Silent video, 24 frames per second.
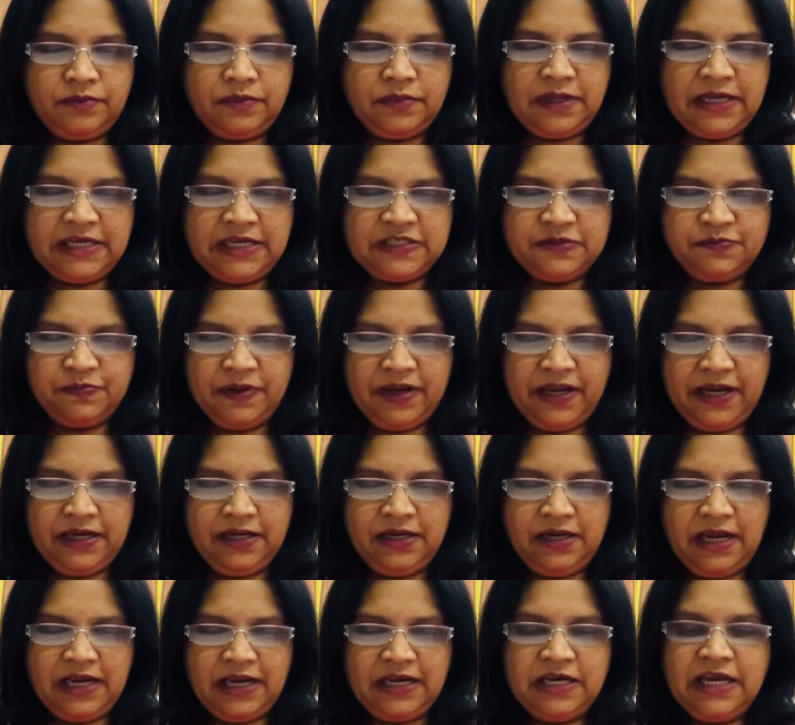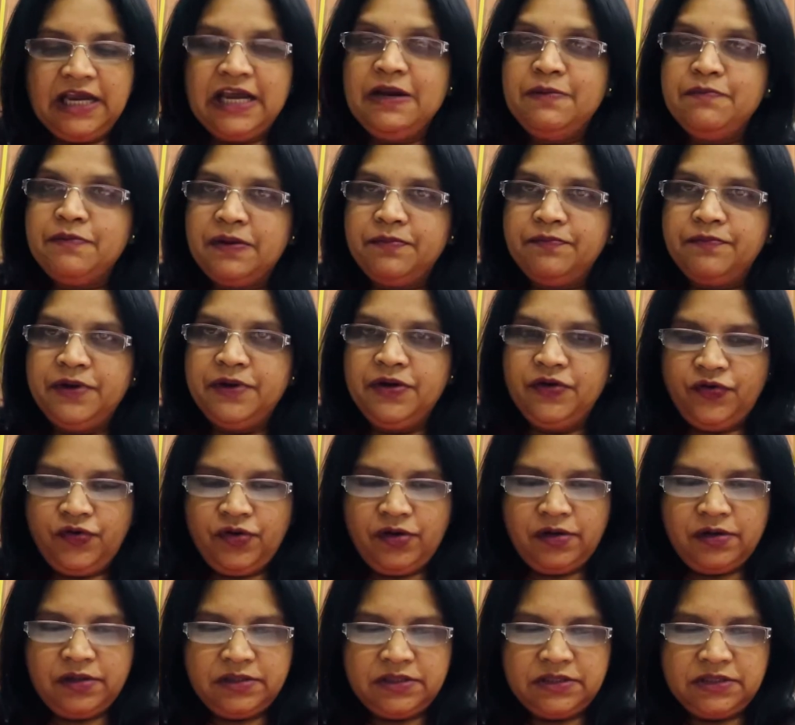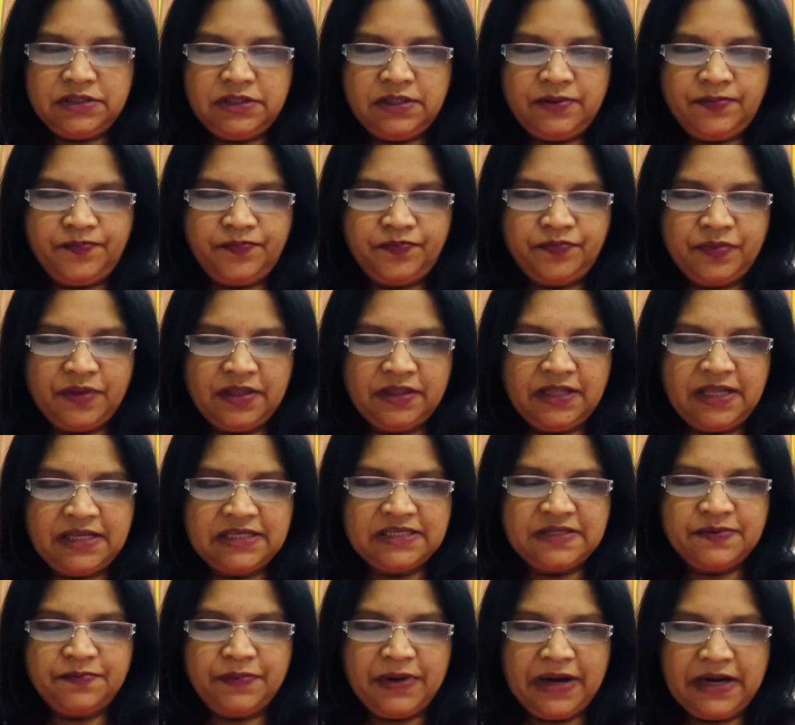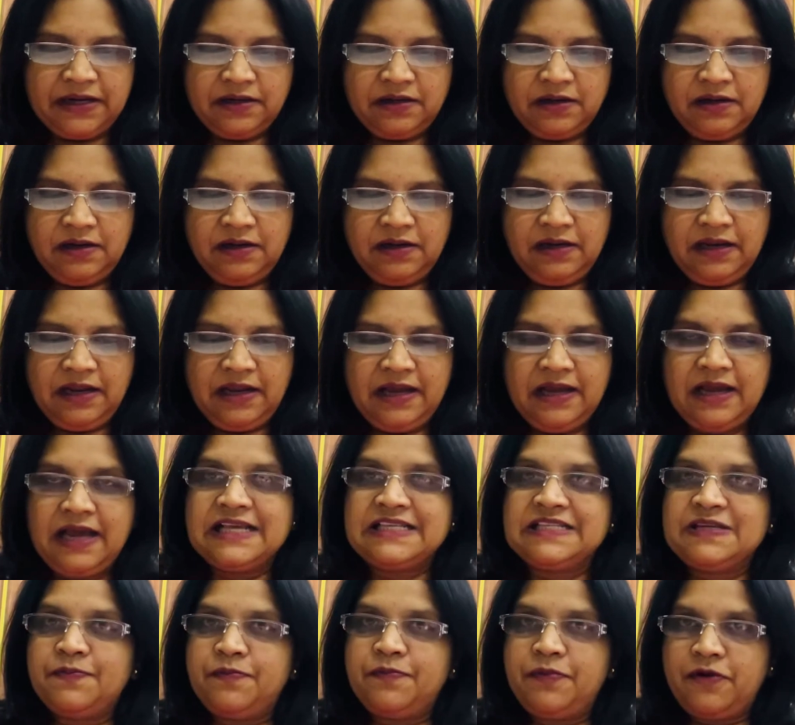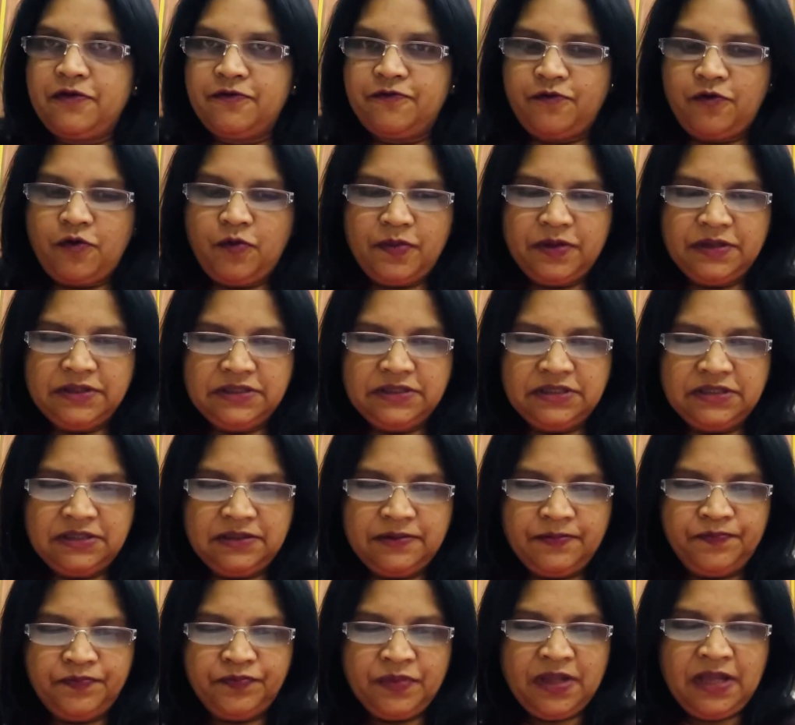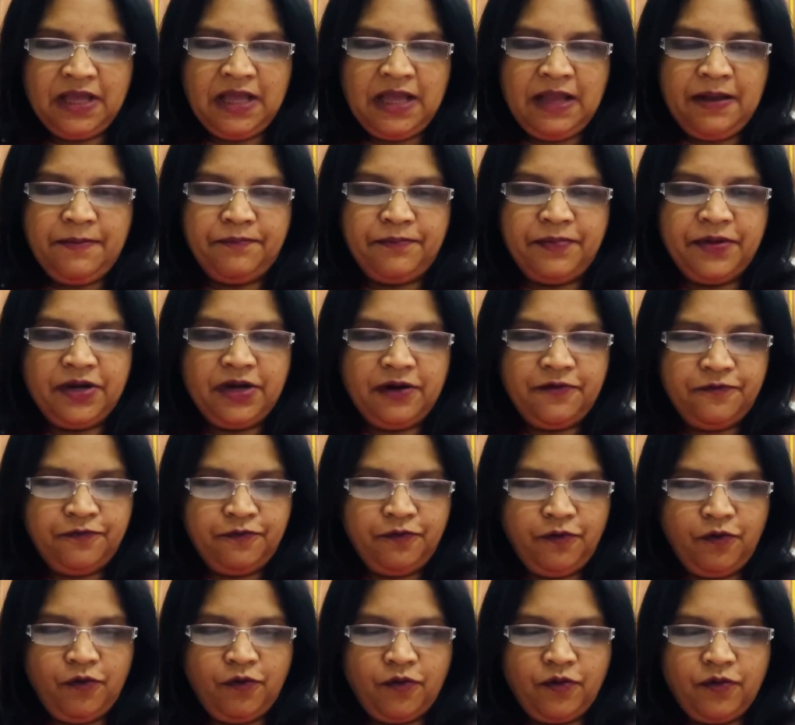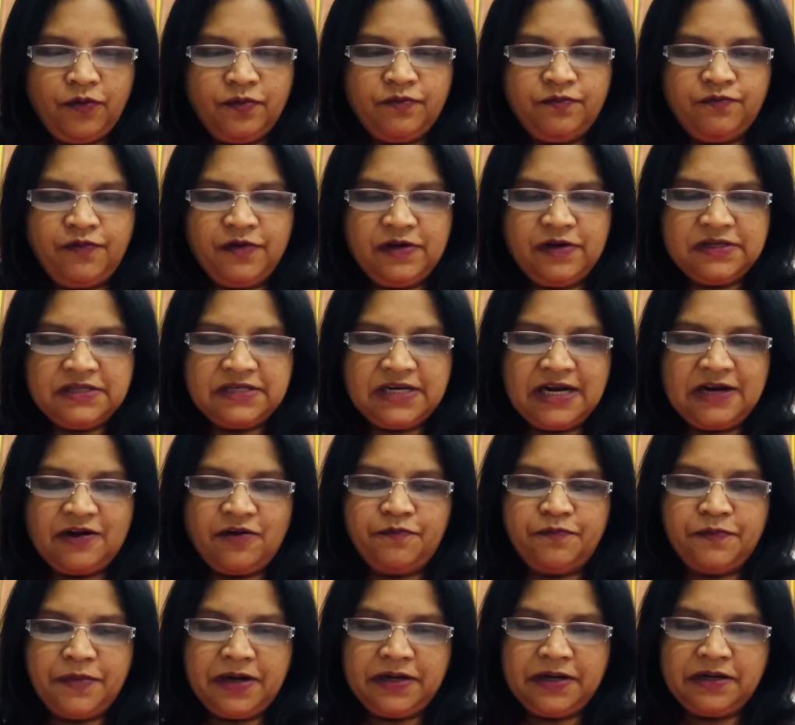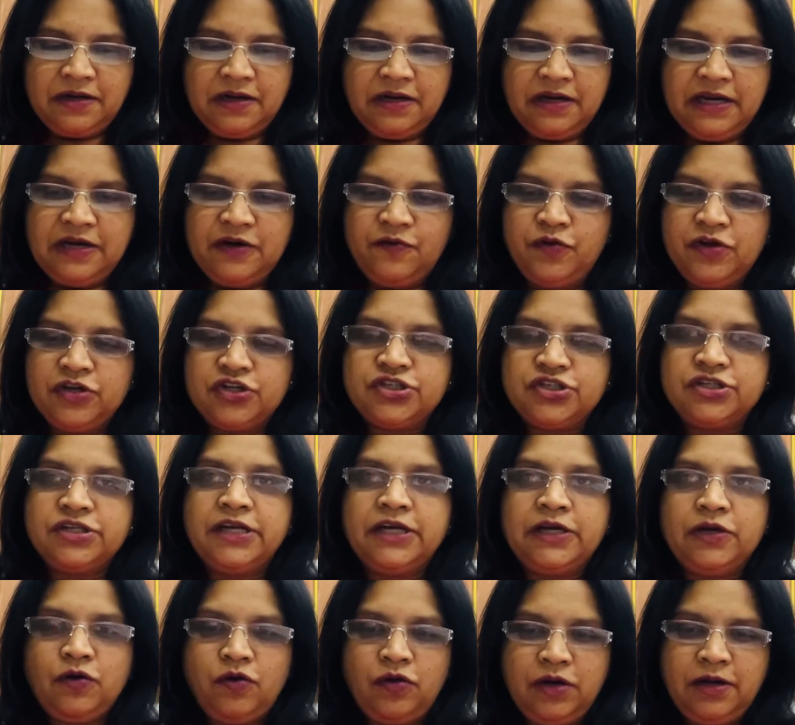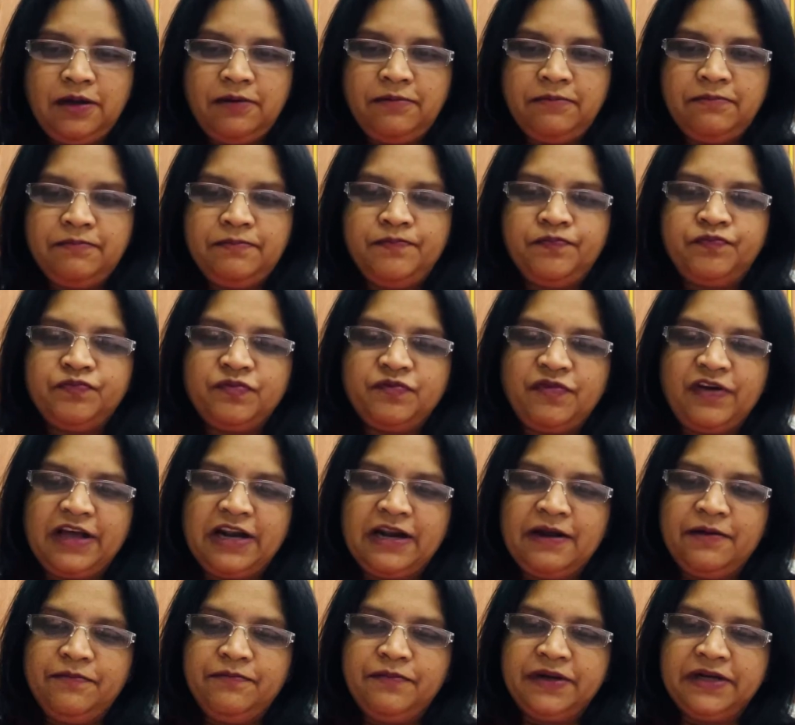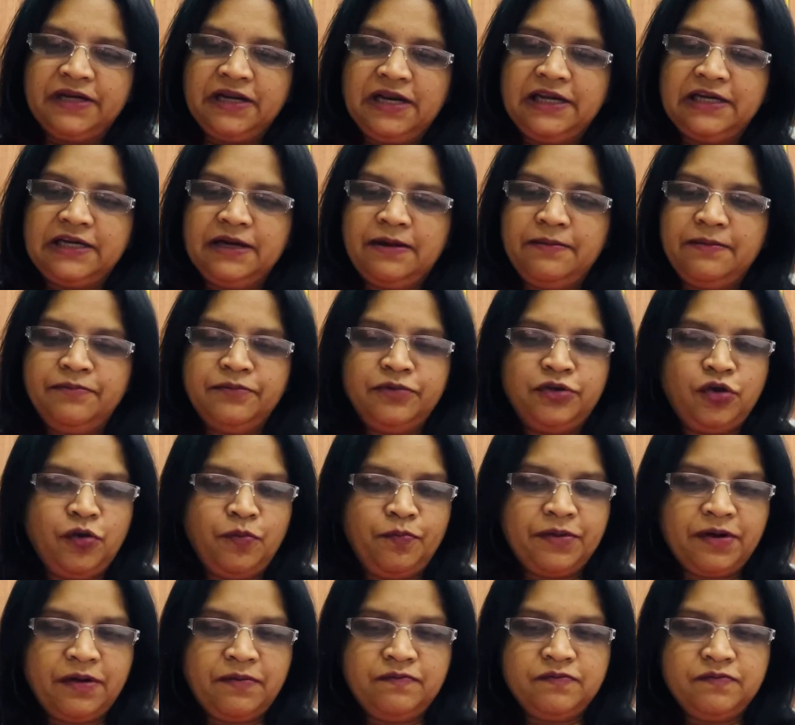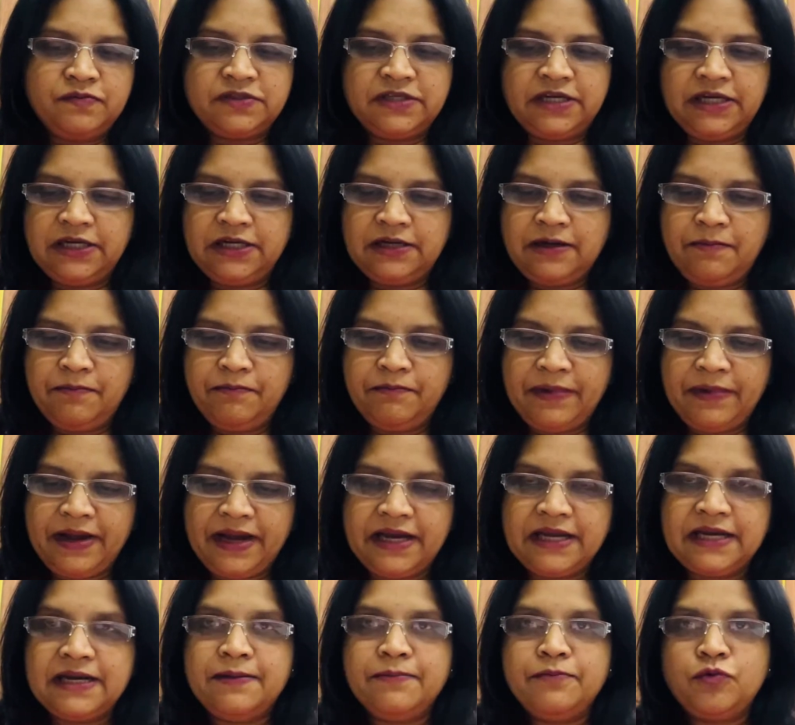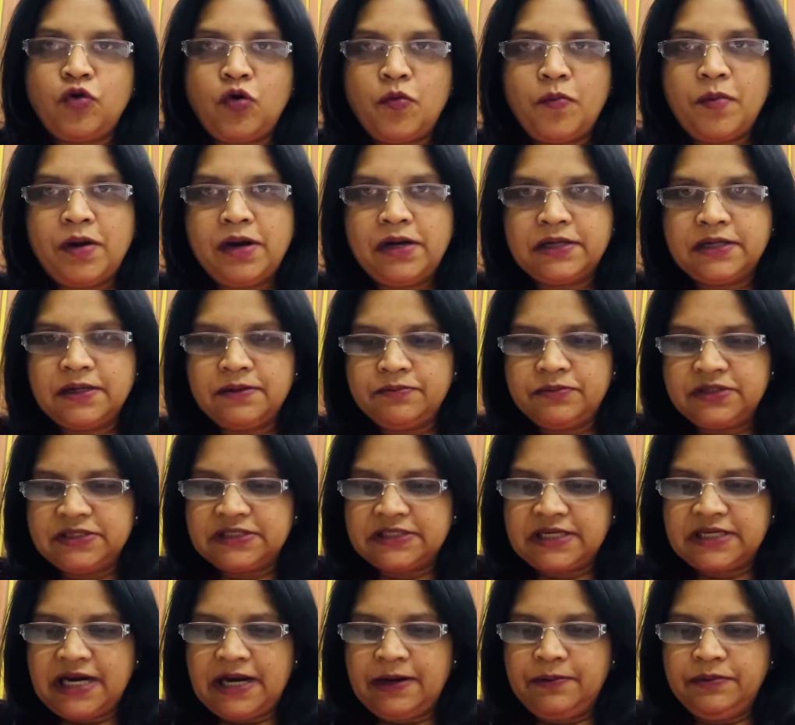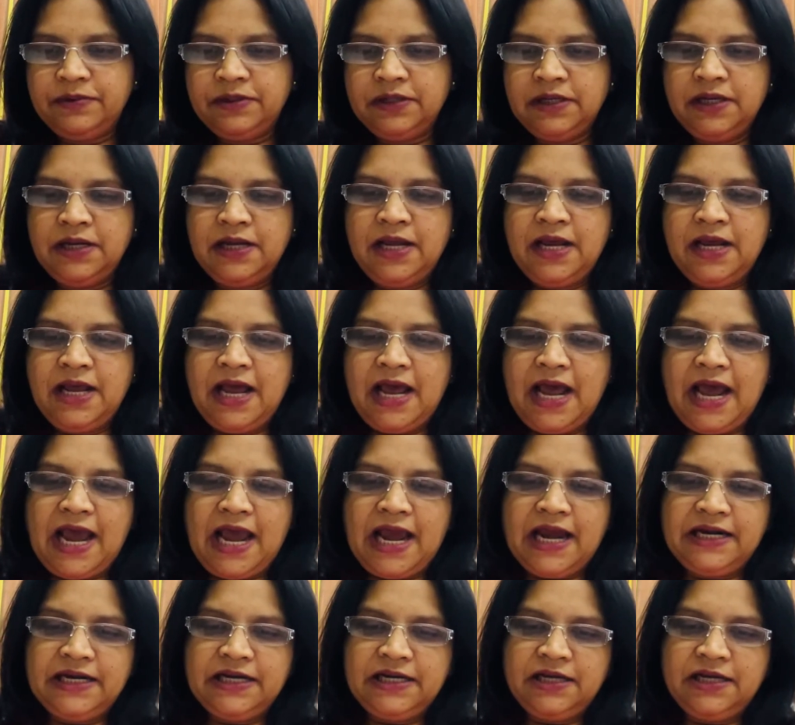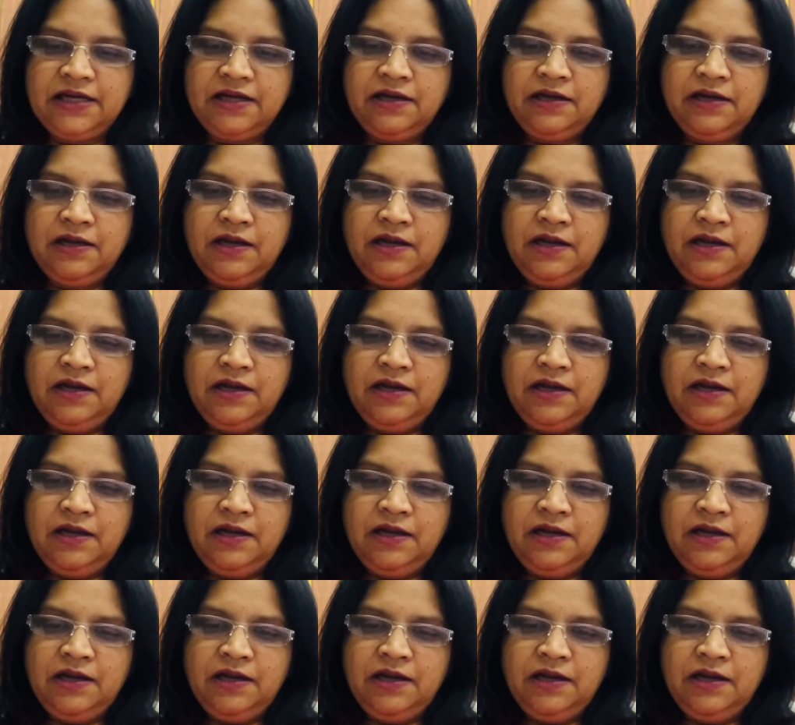explained. And in minerals there is a metal as a performance. Period 4, first line of metal, in which nickelum, ferrum, metallicum, cuprum, zincum, manganum, cobaltum described. And